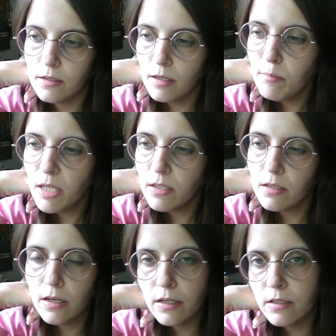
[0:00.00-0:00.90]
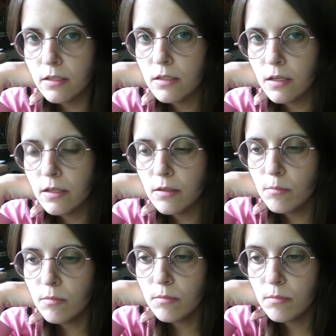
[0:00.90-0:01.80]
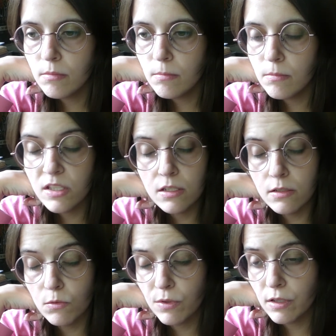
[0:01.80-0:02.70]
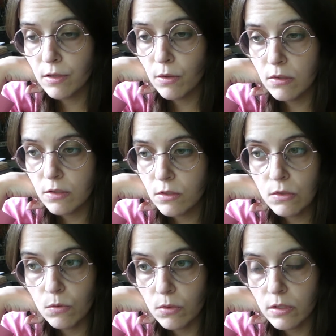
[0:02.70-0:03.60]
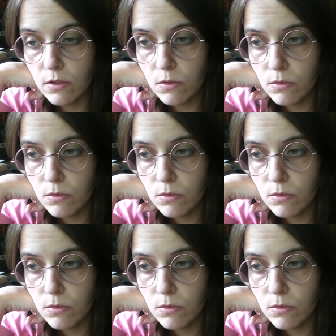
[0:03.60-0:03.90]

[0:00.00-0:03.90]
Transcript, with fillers: I'm making decent time. This is a really long story though,